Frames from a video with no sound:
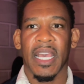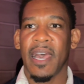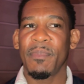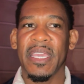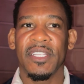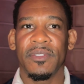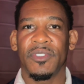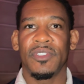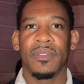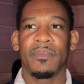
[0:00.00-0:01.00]
I mean,
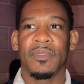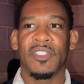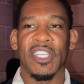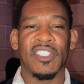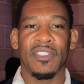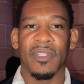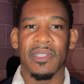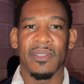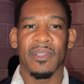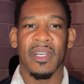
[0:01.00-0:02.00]
just
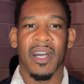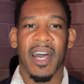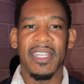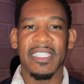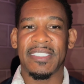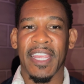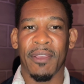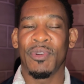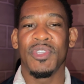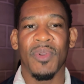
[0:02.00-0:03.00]

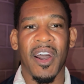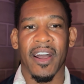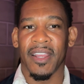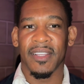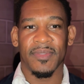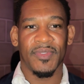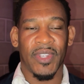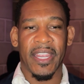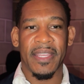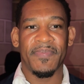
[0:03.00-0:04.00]
understand who you are,
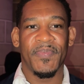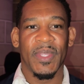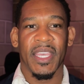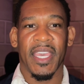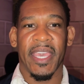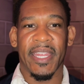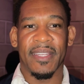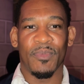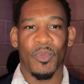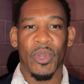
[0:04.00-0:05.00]
right? And
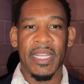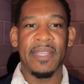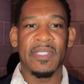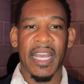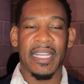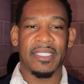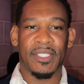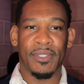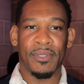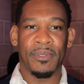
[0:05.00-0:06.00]
when he's gotten
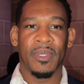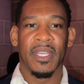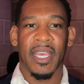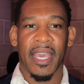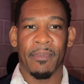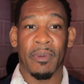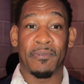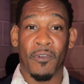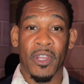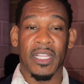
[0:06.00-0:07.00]
to
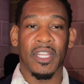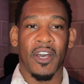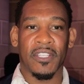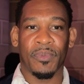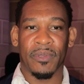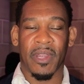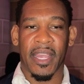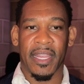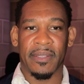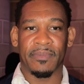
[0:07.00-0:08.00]
before the loss with
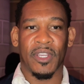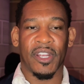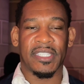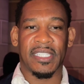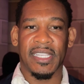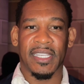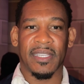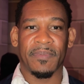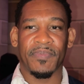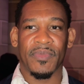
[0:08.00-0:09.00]
Ryan Garcia,
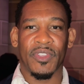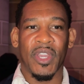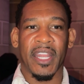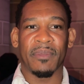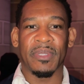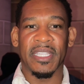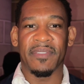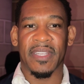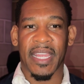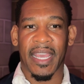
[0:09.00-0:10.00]
you gotta
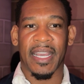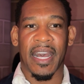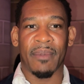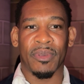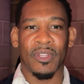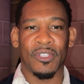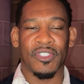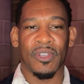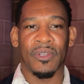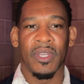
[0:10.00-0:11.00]
believe in that guy, but
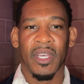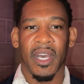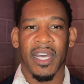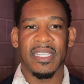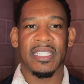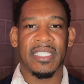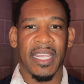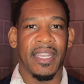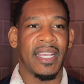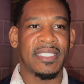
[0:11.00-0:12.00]
also
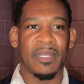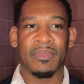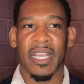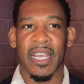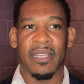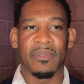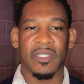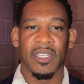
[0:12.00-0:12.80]
understand that sometimes